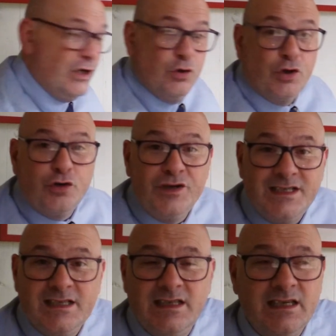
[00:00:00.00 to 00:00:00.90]
You know, the
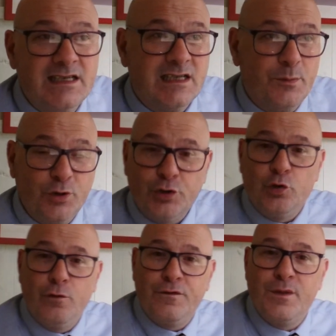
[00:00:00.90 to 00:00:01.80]
crazy thing is, I'm not
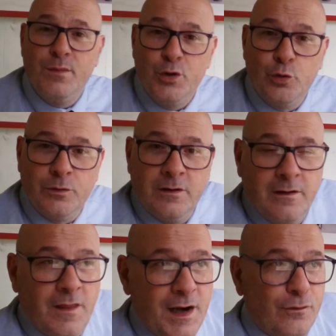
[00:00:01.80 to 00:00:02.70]
over the moon
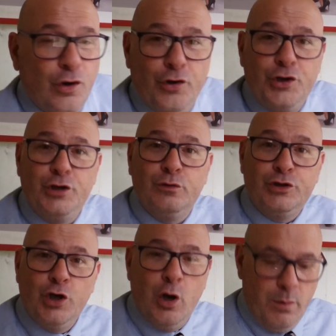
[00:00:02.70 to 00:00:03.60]
that I've got a new
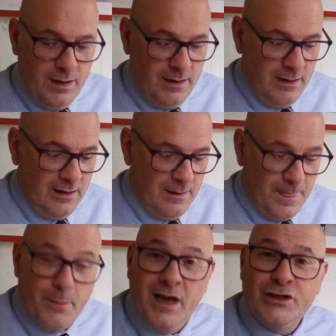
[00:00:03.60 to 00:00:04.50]
job.
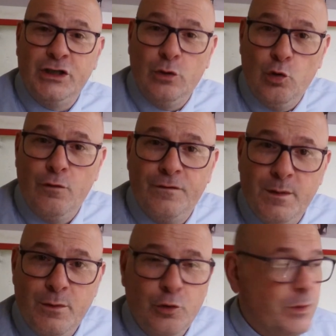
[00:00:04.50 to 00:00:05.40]
I'm actually over
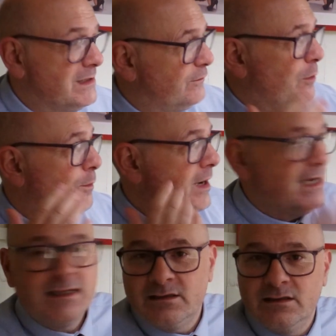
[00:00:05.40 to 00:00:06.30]
the moon because I've got
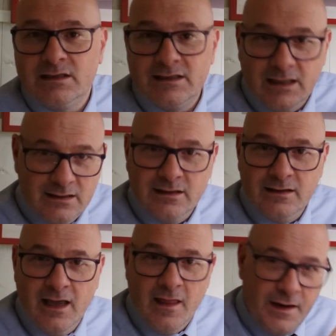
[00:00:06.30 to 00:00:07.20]
parcels sitting
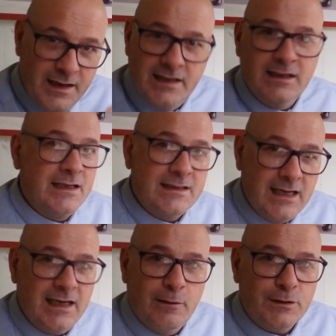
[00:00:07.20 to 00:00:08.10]
in there that need to get
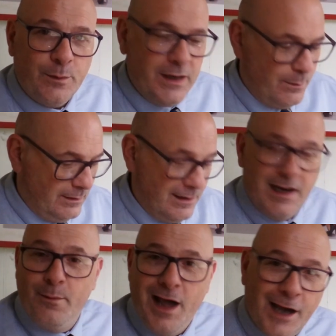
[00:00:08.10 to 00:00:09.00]
sent out to people,
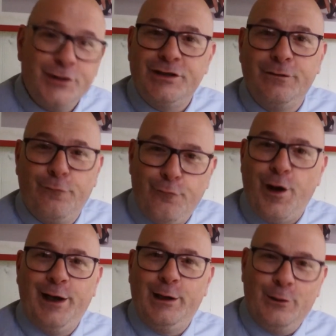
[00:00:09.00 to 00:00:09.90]
and I'm actually
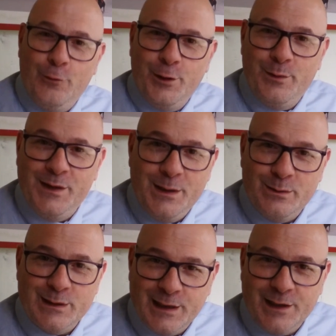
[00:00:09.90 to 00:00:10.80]
finally going to be
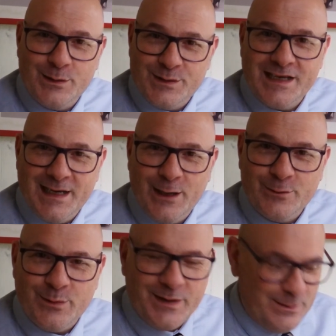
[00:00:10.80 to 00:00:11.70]
able to get them sent
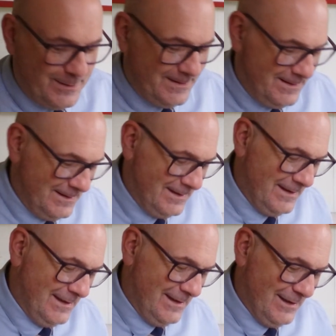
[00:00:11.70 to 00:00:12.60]
out to people.
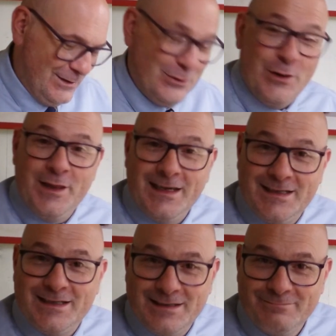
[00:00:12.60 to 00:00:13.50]
So
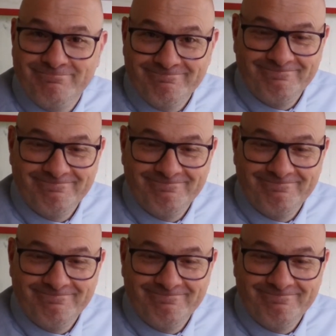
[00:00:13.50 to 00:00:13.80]
that's